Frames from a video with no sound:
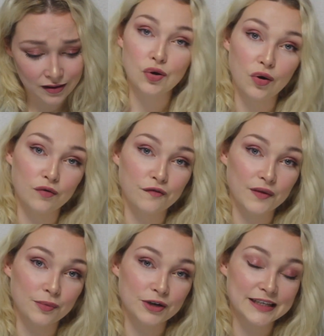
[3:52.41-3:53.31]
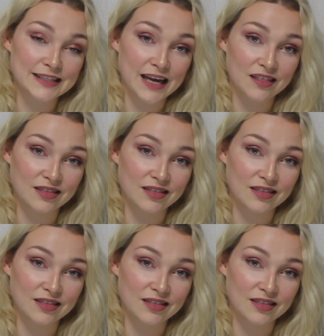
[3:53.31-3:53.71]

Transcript: So on February 10th,